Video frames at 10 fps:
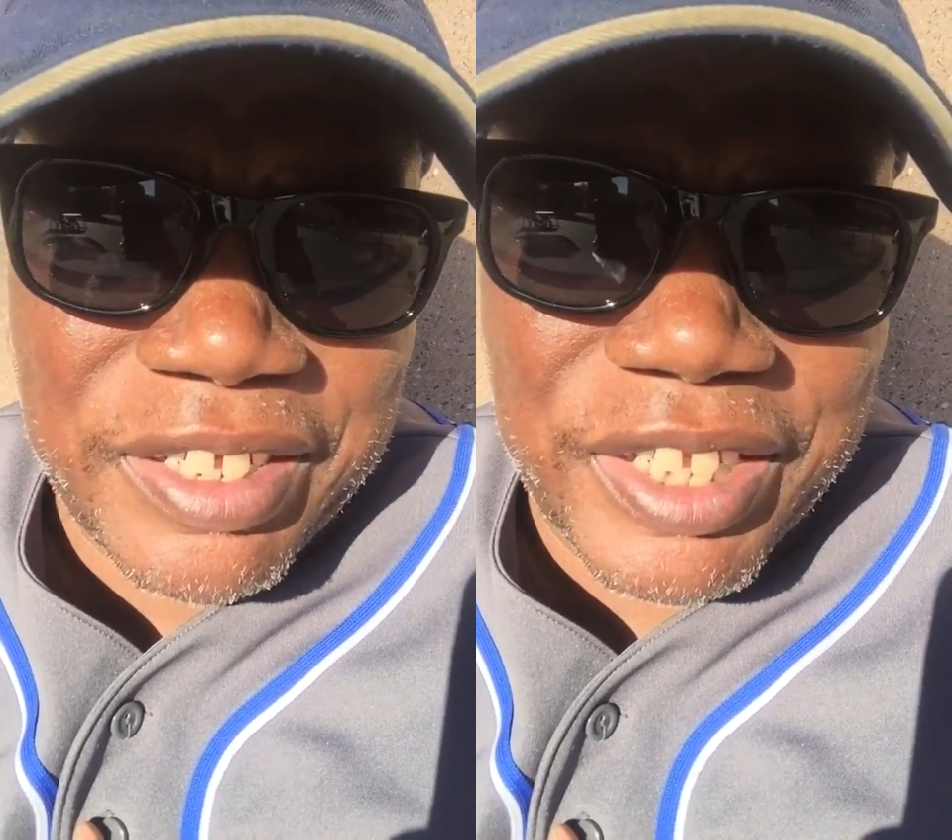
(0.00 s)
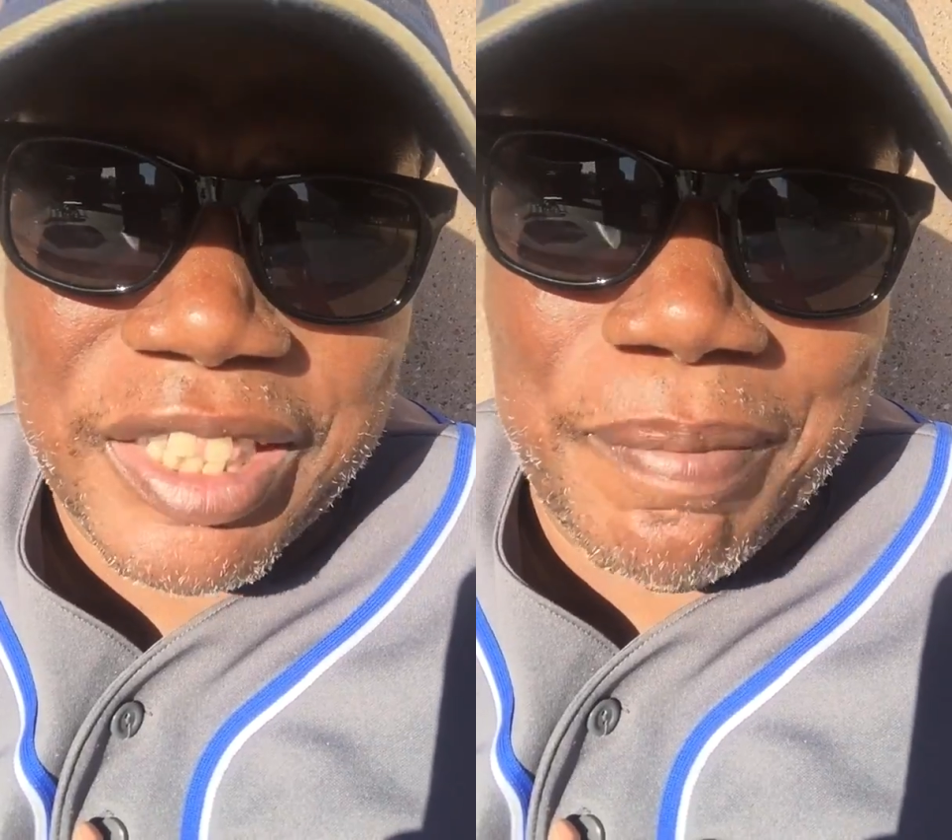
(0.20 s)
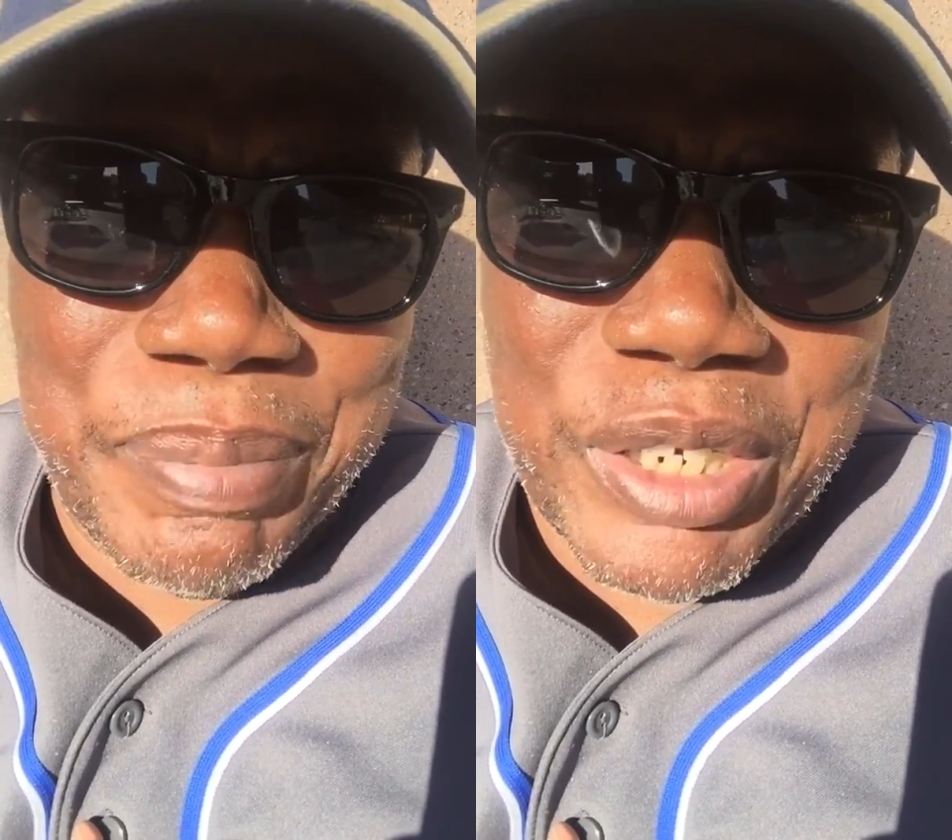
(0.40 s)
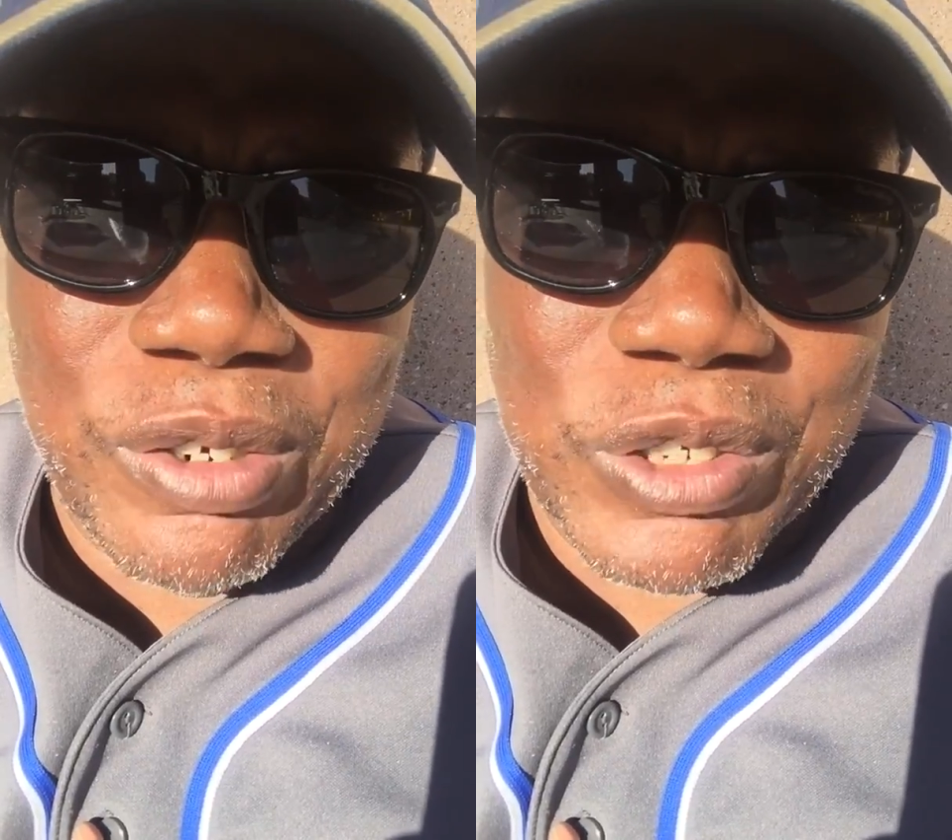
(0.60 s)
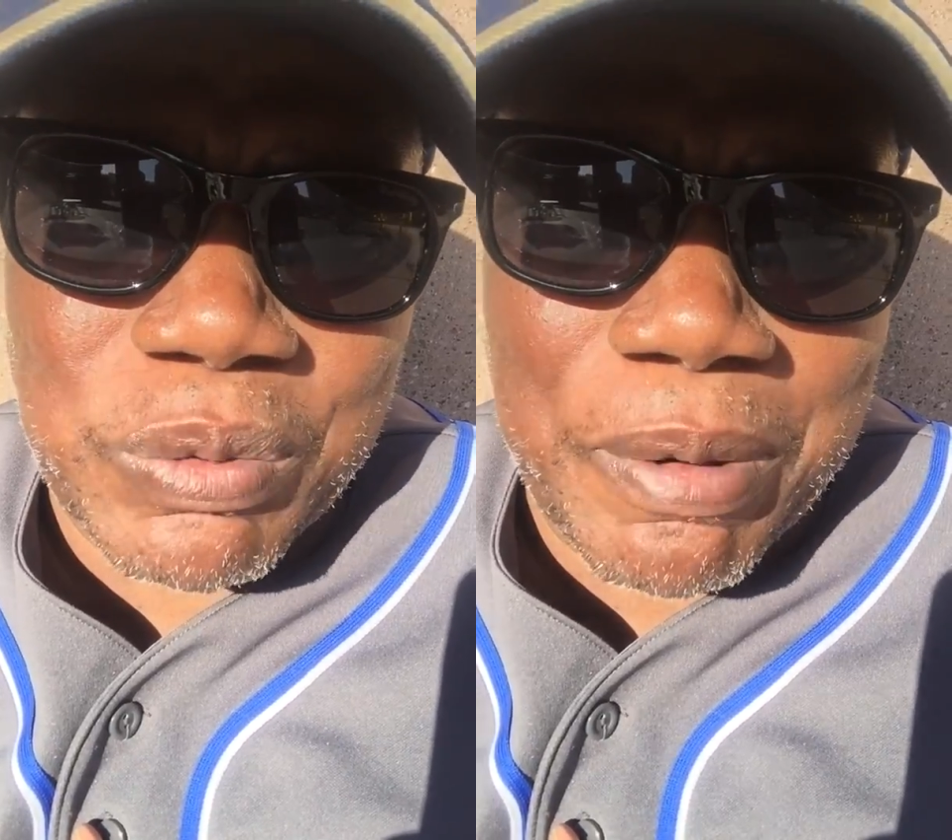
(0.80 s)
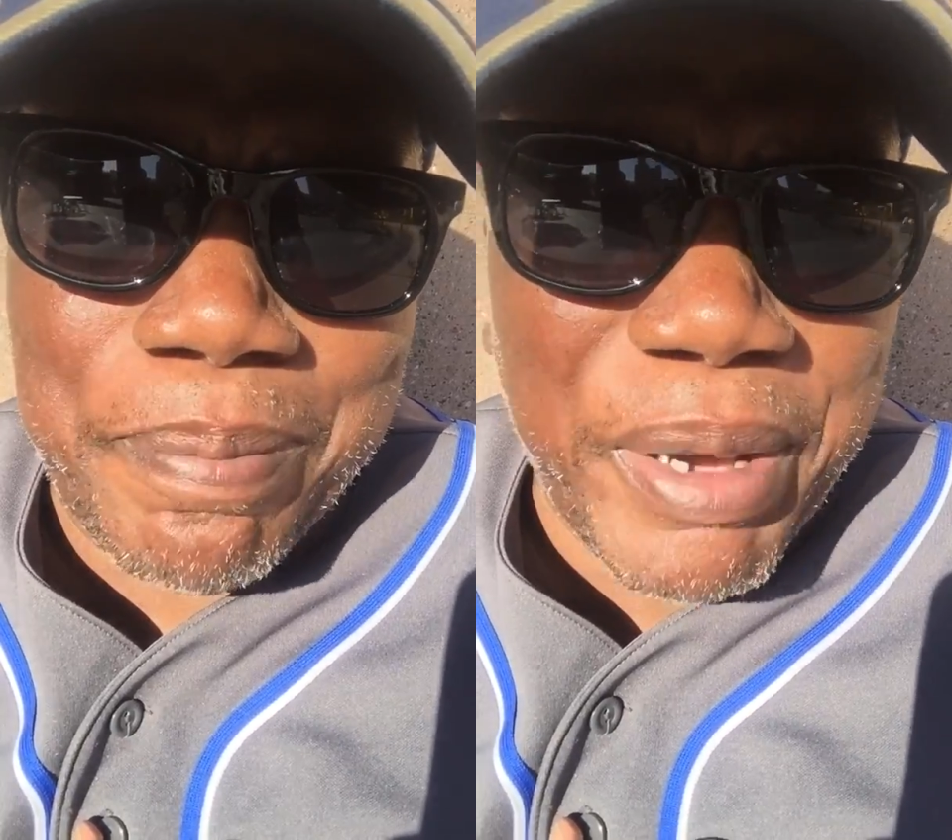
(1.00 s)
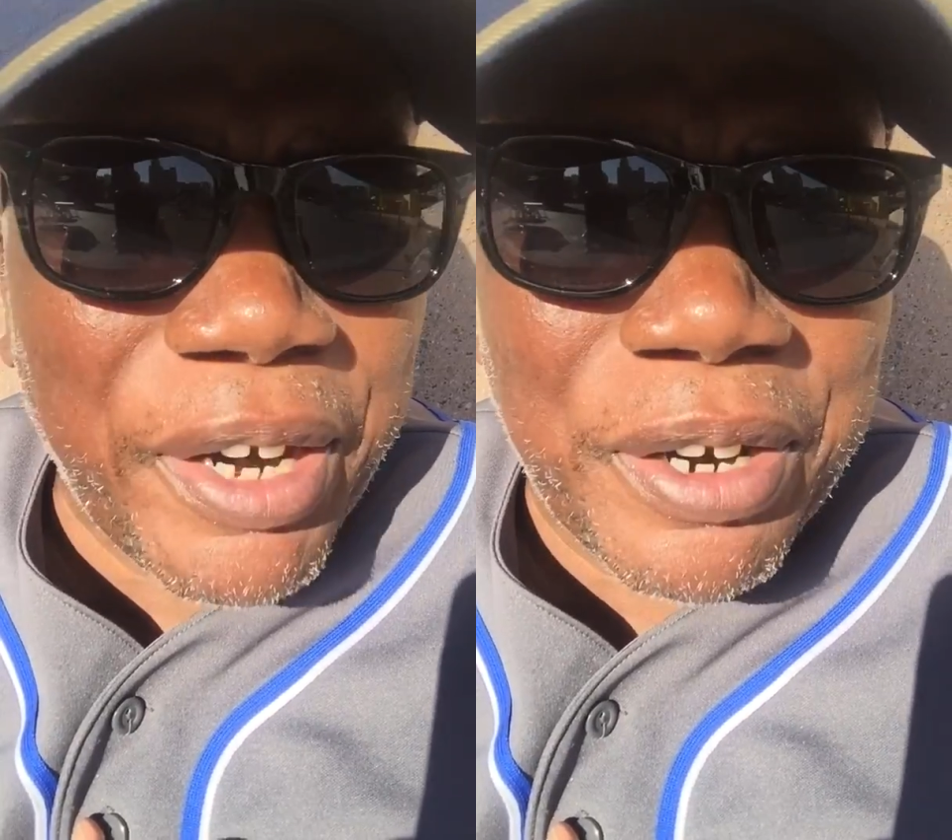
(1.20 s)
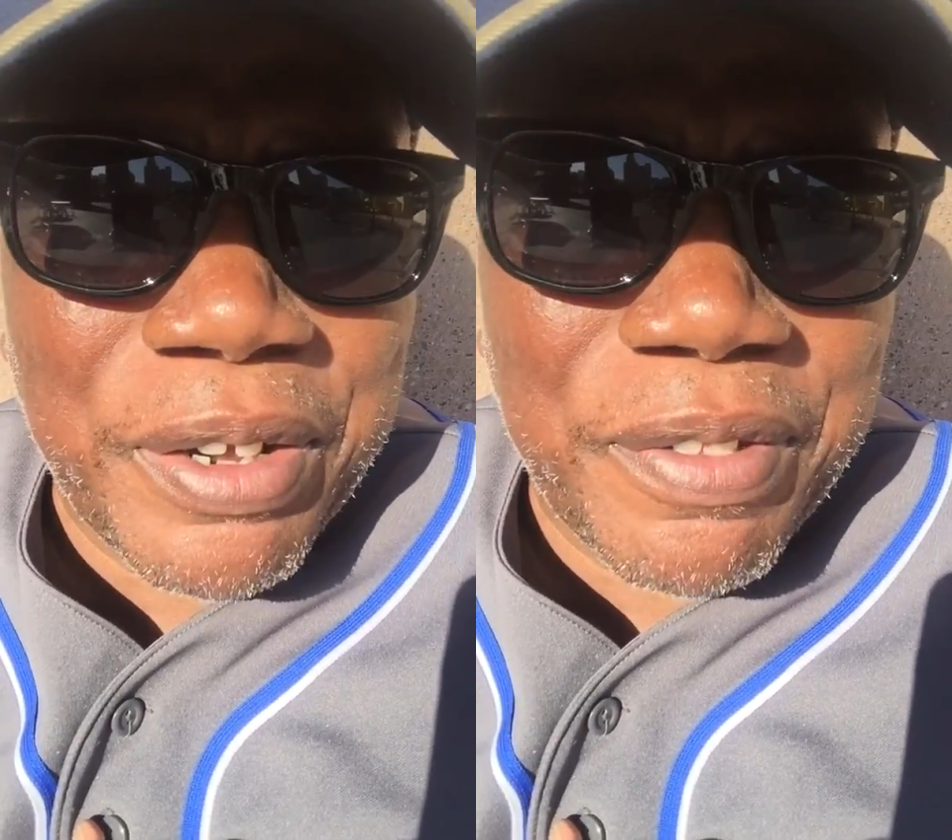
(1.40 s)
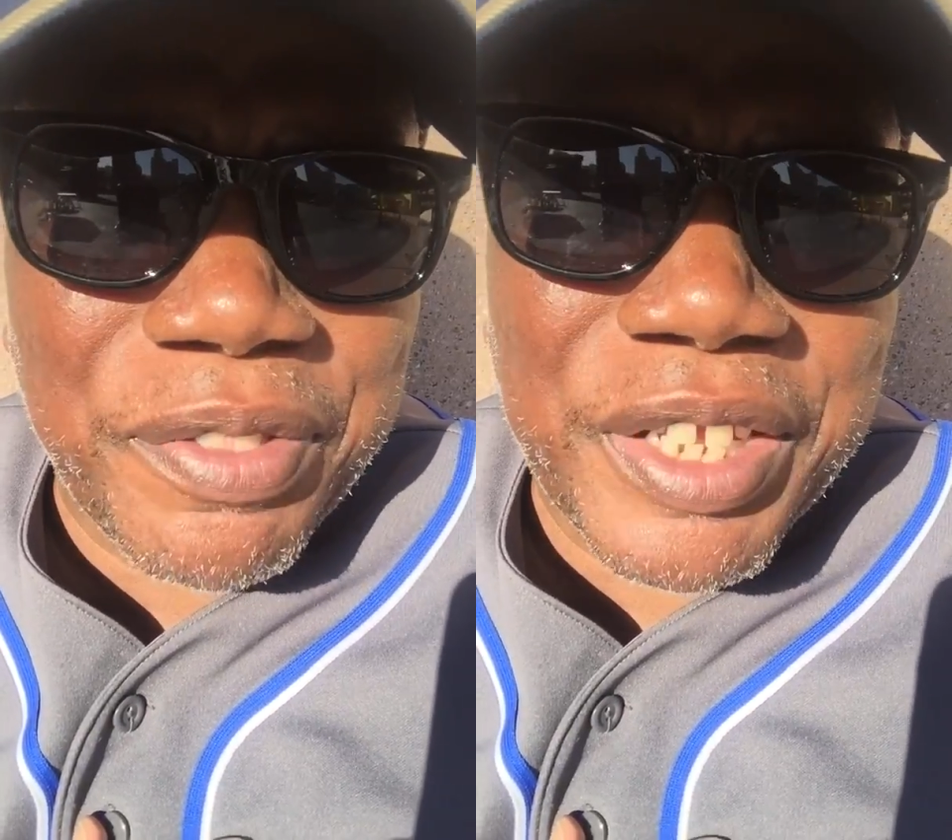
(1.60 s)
that the Beatles were better